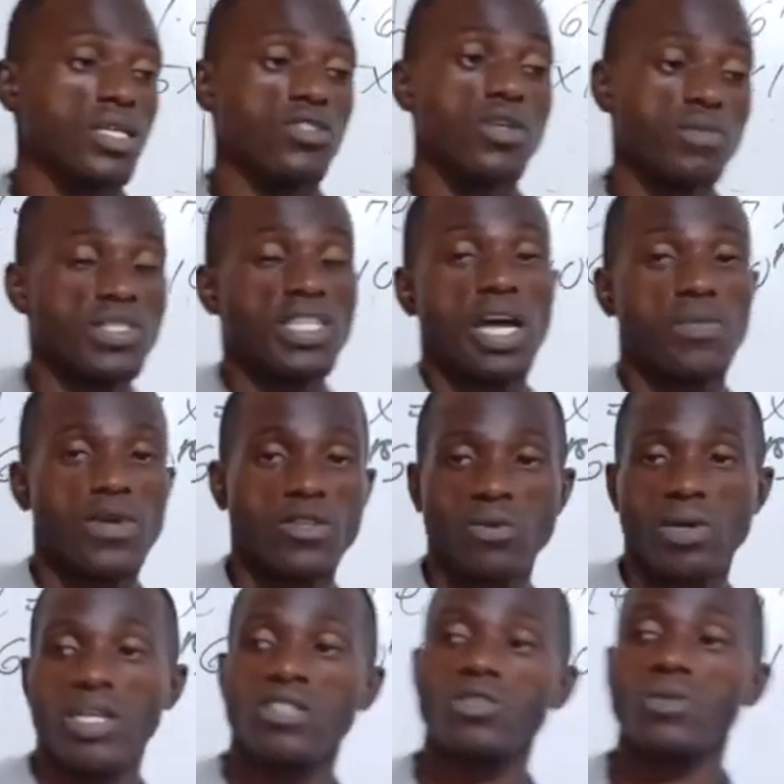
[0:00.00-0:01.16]
something that appears
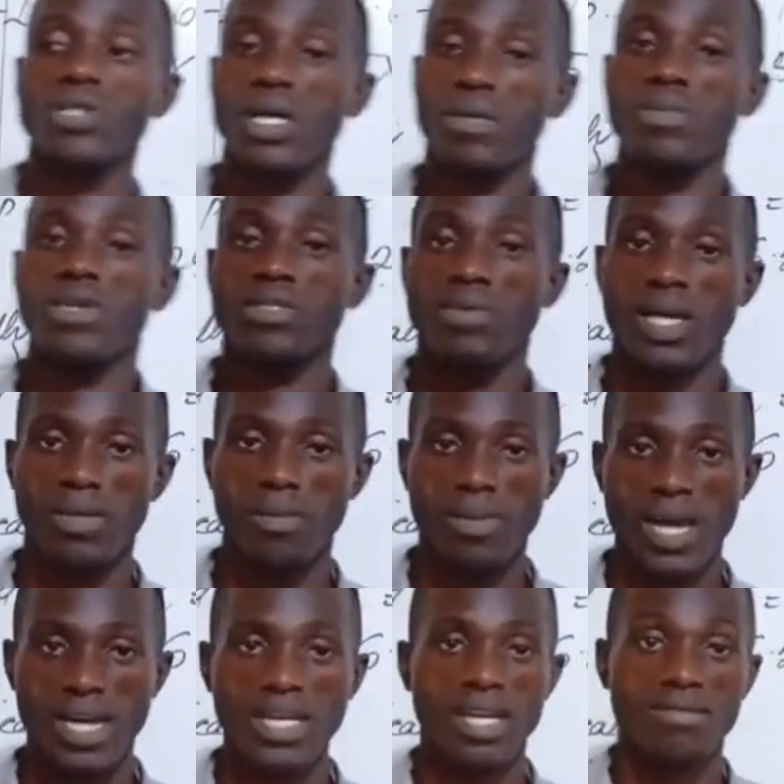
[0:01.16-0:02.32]
white and something that appears
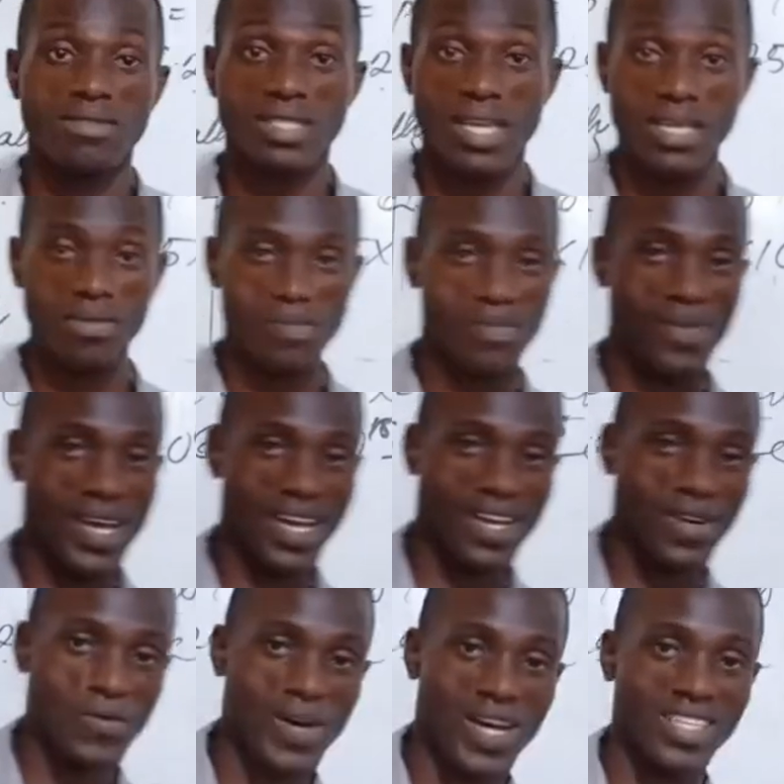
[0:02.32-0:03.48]
black. I've said black
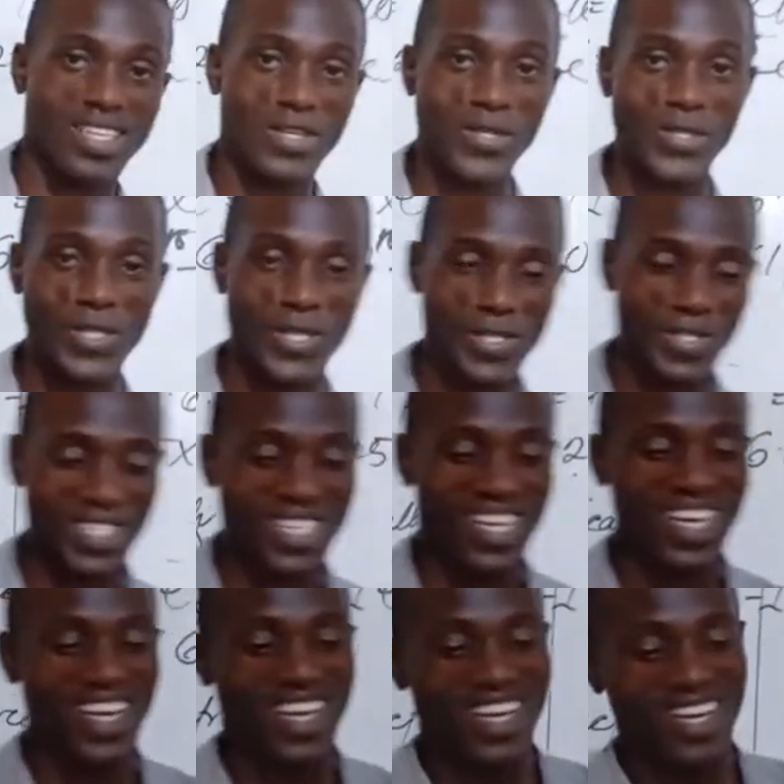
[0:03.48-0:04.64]
and white are not colors.
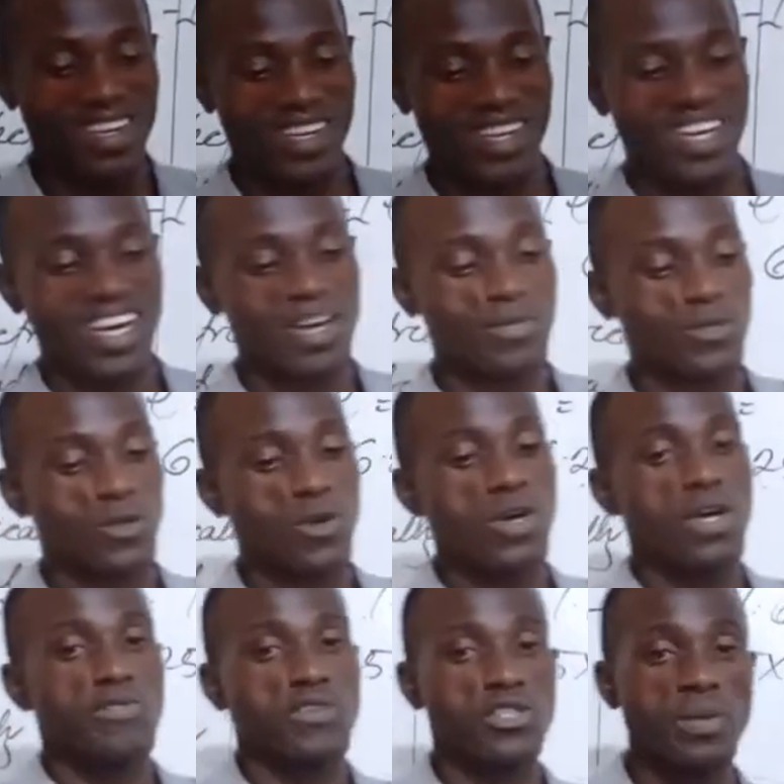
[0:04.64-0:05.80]
So
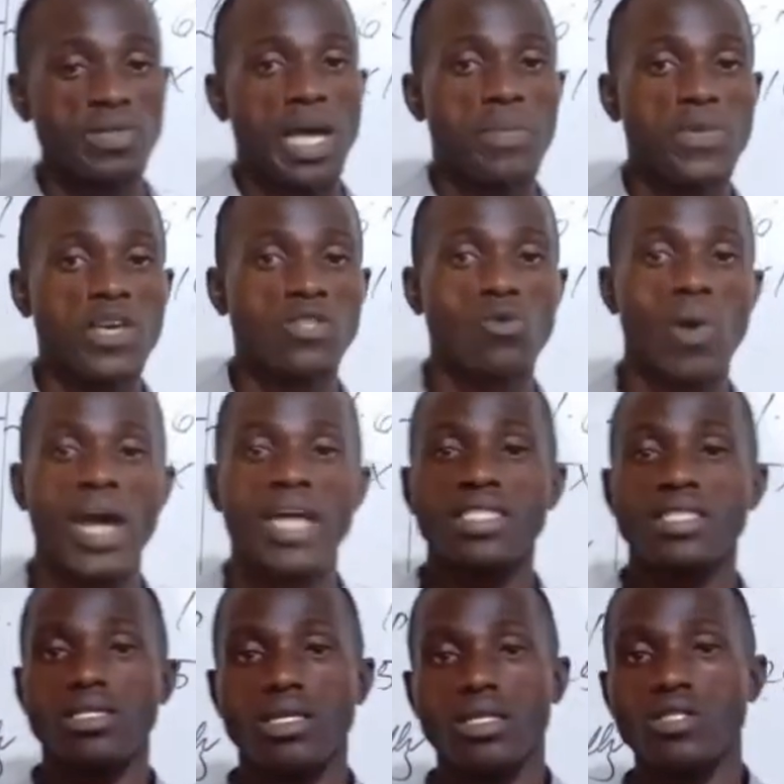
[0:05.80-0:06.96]
for something that appears
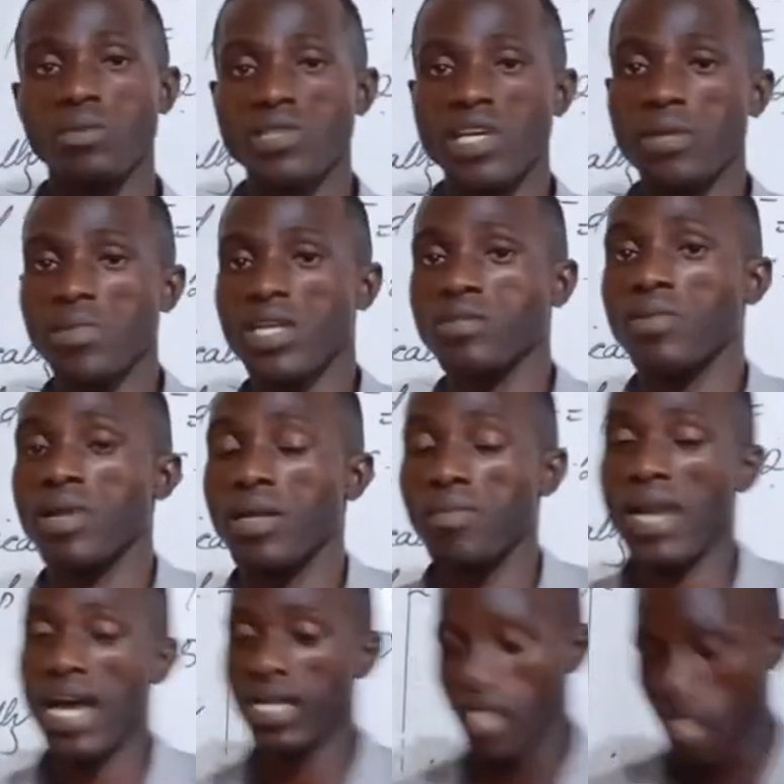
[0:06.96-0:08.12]
white, something that appears
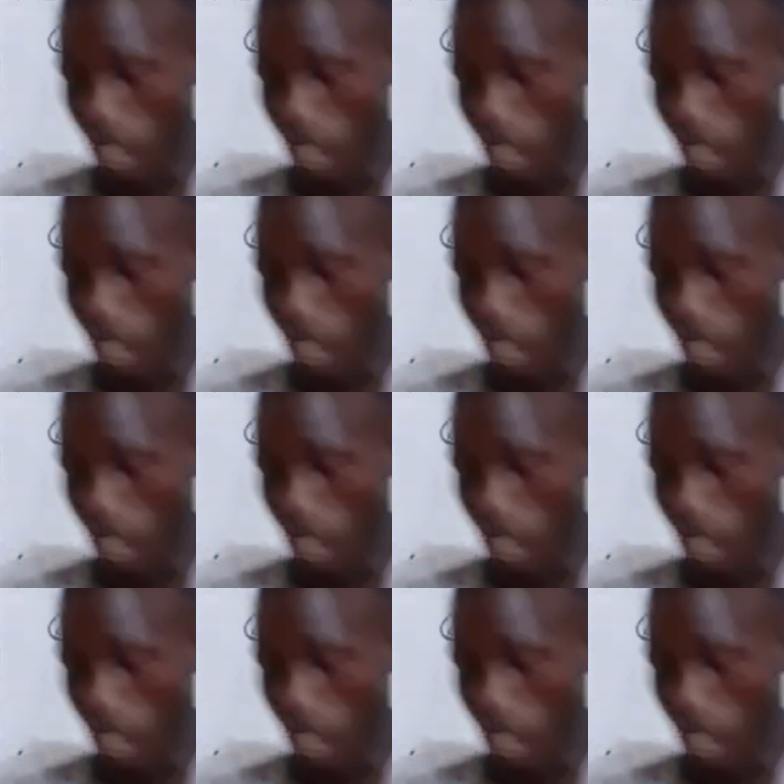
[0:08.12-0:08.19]
black,